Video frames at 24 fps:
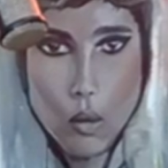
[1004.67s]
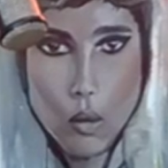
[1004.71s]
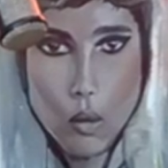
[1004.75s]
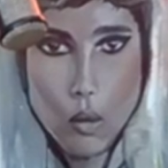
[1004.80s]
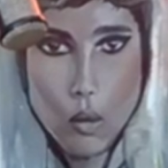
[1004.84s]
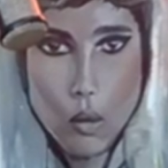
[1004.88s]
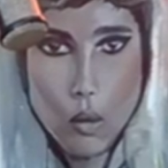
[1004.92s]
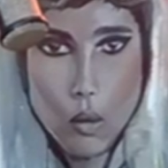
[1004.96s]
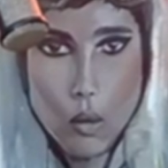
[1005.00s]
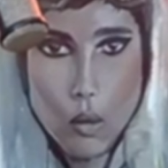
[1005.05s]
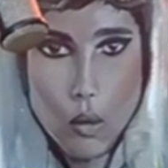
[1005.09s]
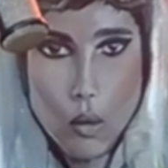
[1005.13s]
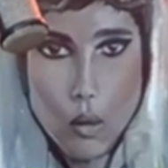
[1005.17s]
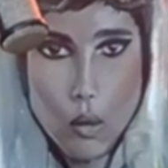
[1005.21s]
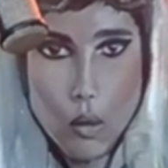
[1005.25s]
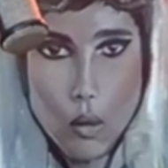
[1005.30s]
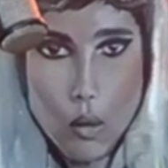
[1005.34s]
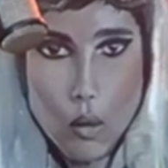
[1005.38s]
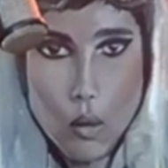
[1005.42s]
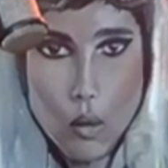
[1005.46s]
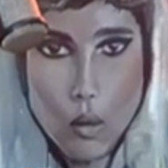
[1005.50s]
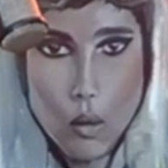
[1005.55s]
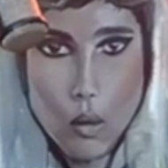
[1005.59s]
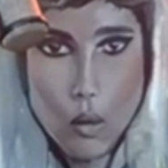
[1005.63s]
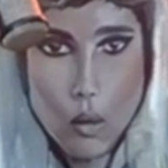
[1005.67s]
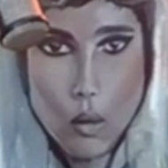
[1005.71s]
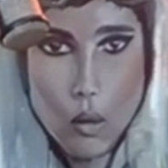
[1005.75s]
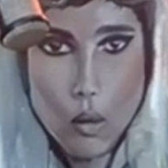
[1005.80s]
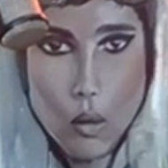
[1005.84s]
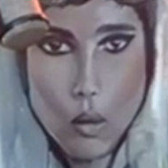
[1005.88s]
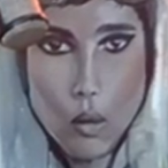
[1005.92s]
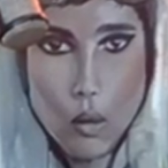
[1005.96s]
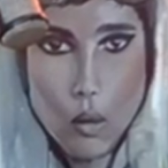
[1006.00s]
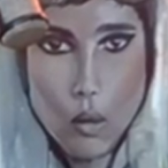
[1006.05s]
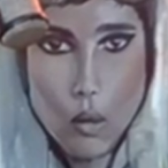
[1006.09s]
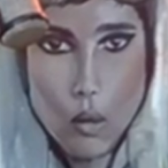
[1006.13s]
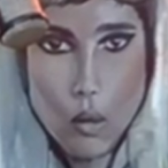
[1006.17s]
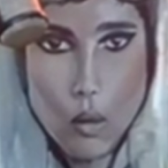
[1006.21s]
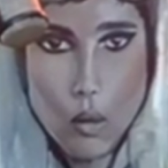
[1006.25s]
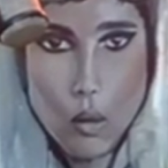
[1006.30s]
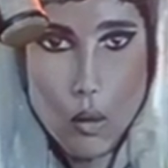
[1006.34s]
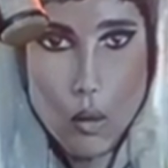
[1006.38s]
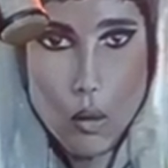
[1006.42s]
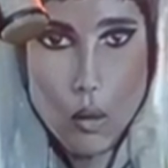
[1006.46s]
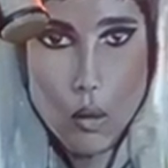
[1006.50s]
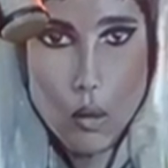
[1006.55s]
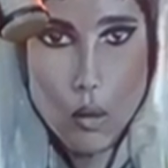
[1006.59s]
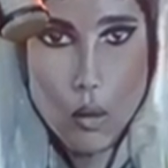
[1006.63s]

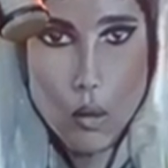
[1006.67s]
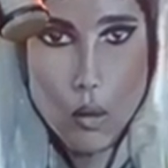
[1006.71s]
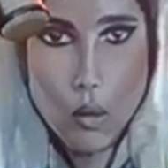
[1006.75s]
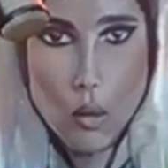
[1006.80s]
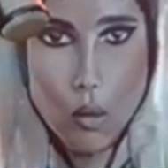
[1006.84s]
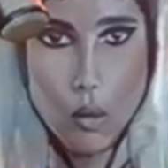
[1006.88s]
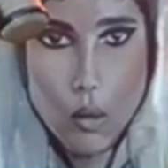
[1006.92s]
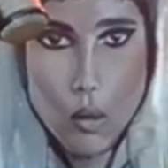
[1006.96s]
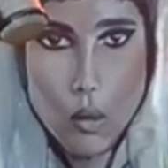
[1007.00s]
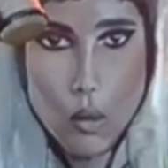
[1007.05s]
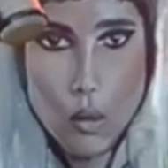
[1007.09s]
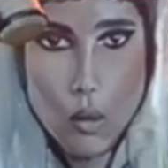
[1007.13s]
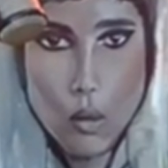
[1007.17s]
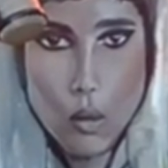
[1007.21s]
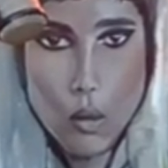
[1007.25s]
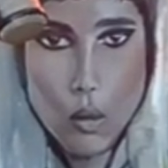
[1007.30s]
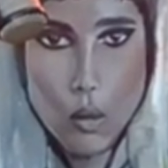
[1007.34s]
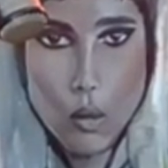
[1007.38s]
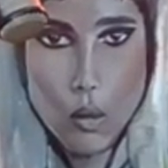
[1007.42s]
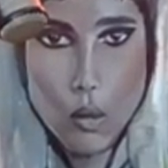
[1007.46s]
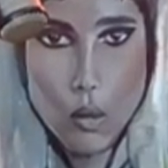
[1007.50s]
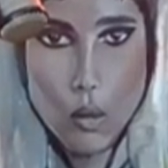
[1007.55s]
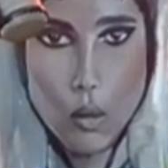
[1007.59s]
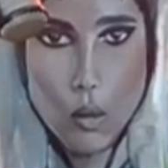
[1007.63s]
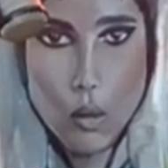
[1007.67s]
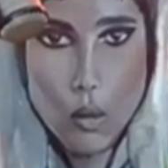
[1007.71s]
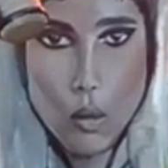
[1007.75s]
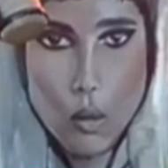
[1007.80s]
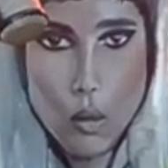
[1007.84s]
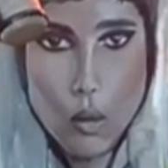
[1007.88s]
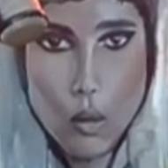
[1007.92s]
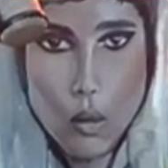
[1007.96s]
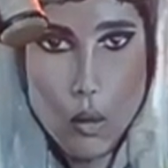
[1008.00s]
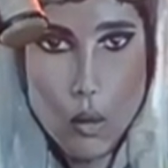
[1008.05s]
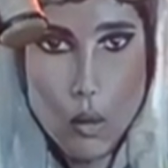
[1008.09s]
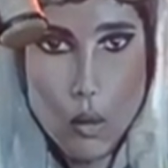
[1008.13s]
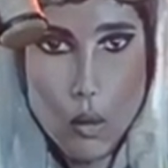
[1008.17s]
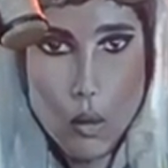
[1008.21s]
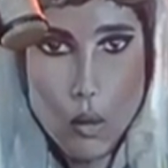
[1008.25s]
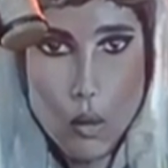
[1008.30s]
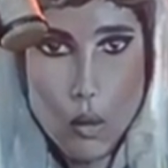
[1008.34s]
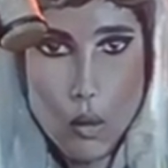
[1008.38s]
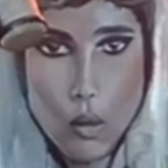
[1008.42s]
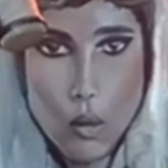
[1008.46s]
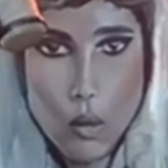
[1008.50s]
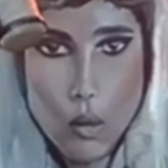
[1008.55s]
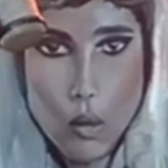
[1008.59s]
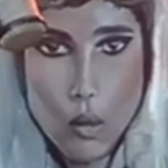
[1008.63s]

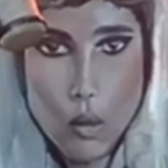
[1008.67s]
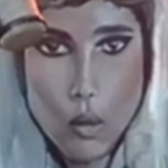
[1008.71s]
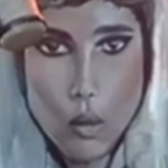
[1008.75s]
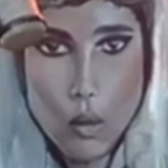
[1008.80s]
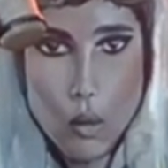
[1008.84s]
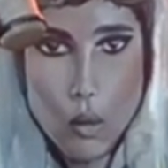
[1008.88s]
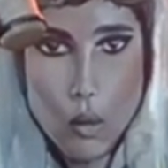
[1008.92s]
This person isn't speaking.